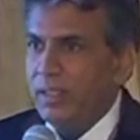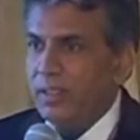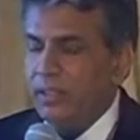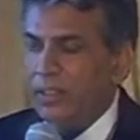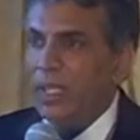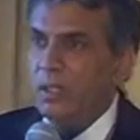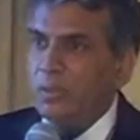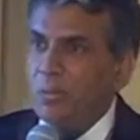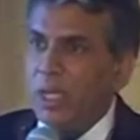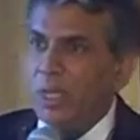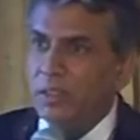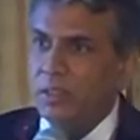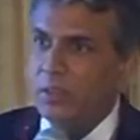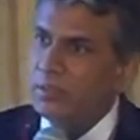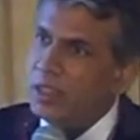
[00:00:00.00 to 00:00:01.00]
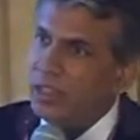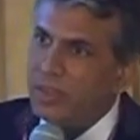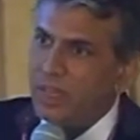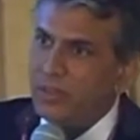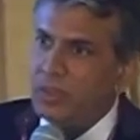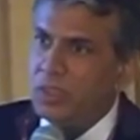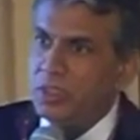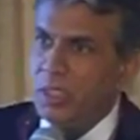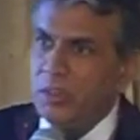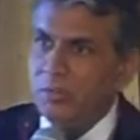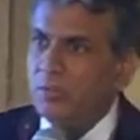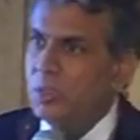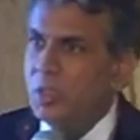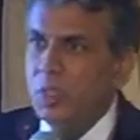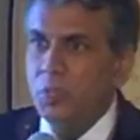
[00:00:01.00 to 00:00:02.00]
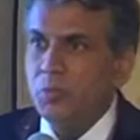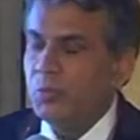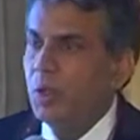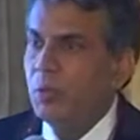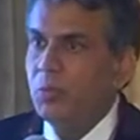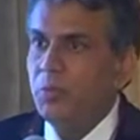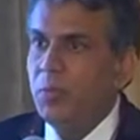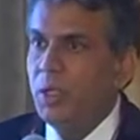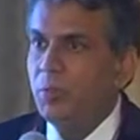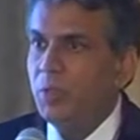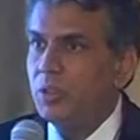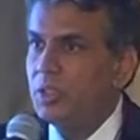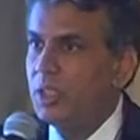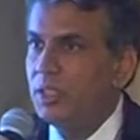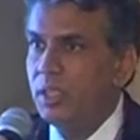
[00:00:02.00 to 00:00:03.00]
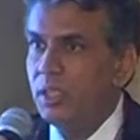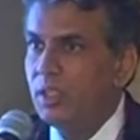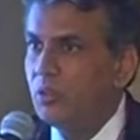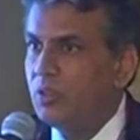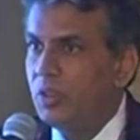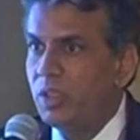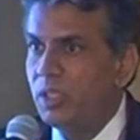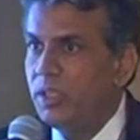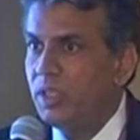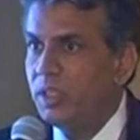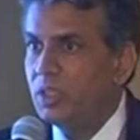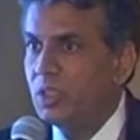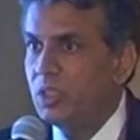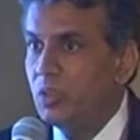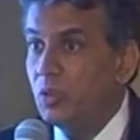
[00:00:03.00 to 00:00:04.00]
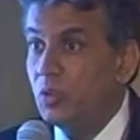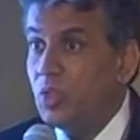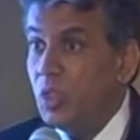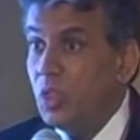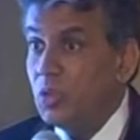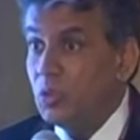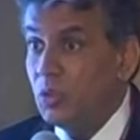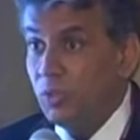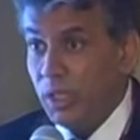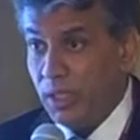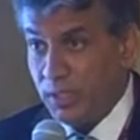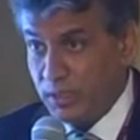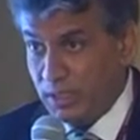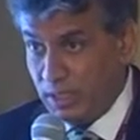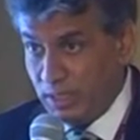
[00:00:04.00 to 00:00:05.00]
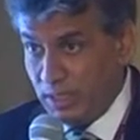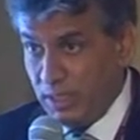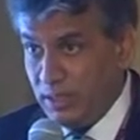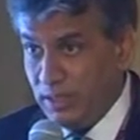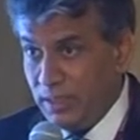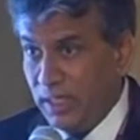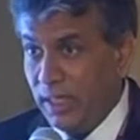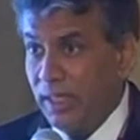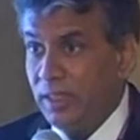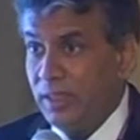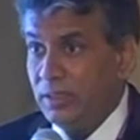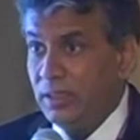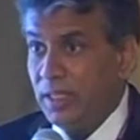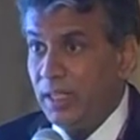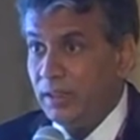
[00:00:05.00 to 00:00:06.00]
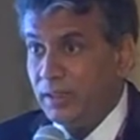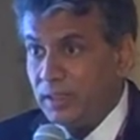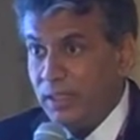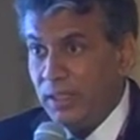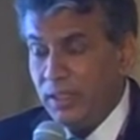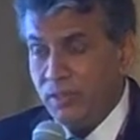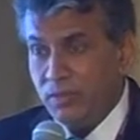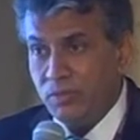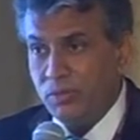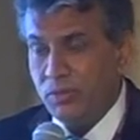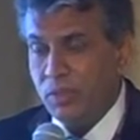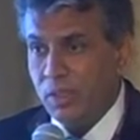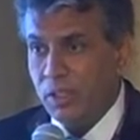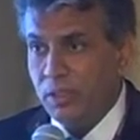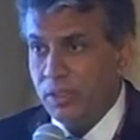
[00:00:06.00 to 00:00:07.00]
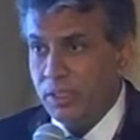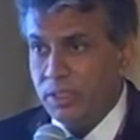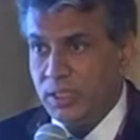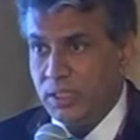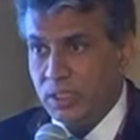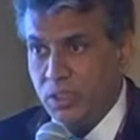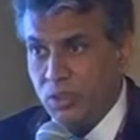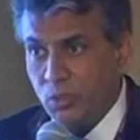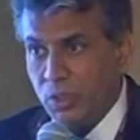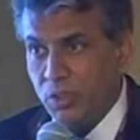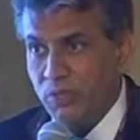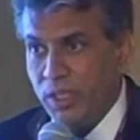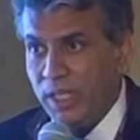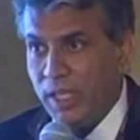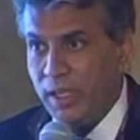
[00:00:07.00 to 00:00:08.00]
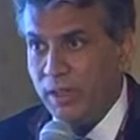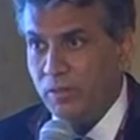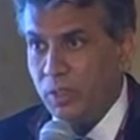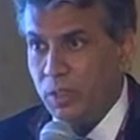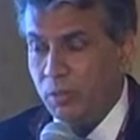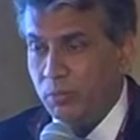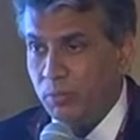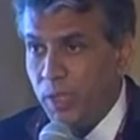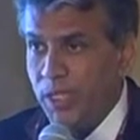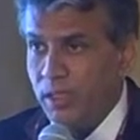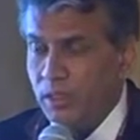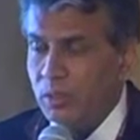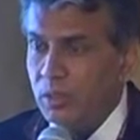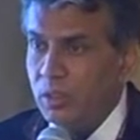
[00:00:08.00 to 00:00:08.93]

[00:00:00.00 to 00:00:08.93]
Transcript: Denmark, and that was done probably about 30 or 40 years ago. So we are still there in that kind of research what we have. But